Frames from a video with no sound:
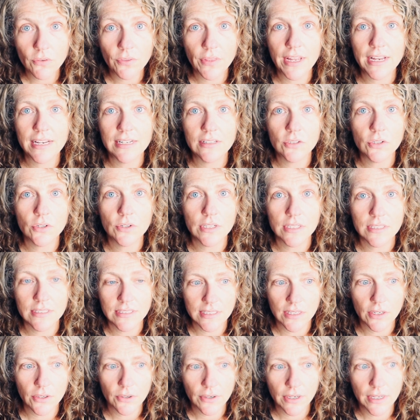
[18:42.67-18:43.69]
They get to
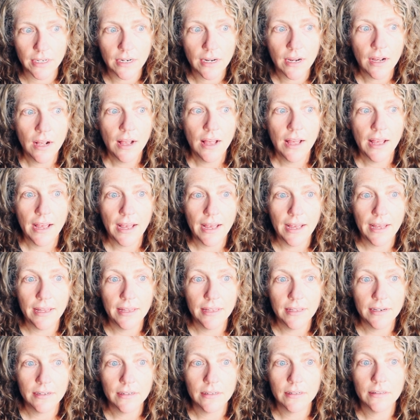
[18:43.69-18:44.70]
consider it
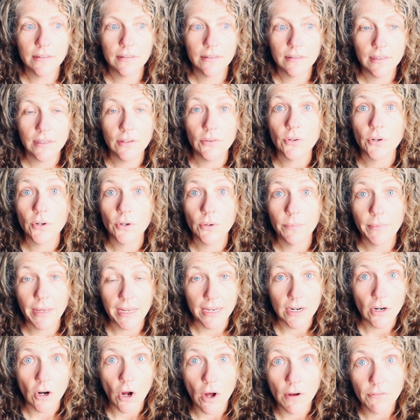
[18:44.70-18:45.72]
and either make
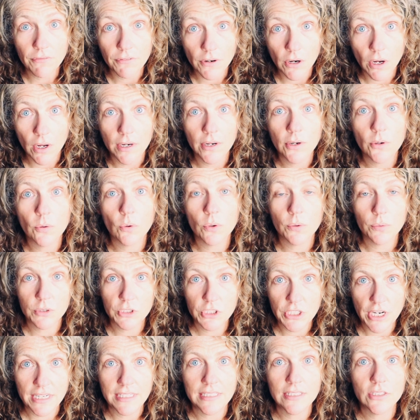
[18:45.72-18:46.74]
an offer on it or
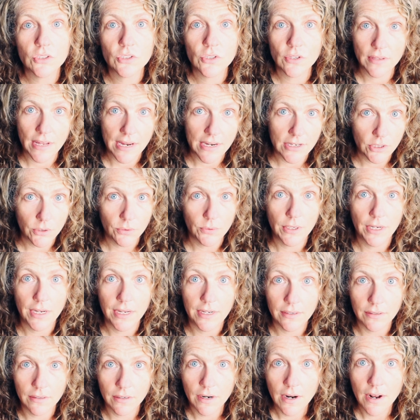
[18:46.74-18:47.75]
reject it so that you
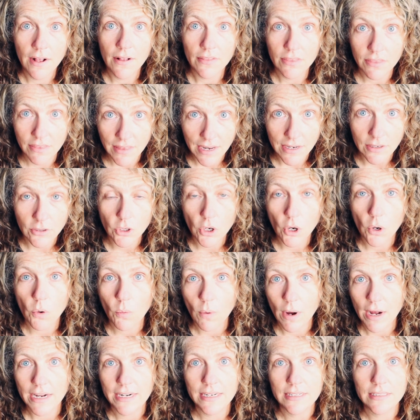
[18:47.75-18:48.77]
can then go
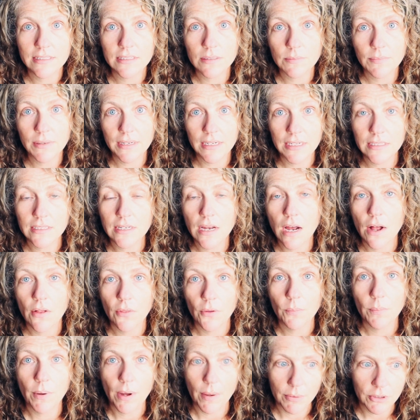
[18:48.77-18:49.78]
wide and submit it to
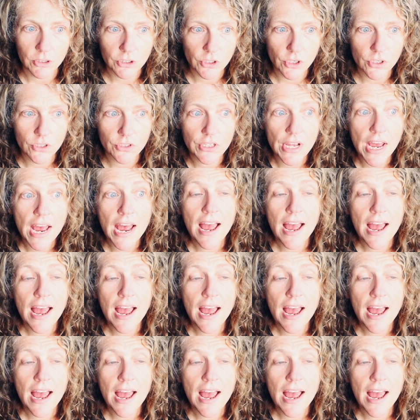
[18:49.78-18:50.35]
other publishers.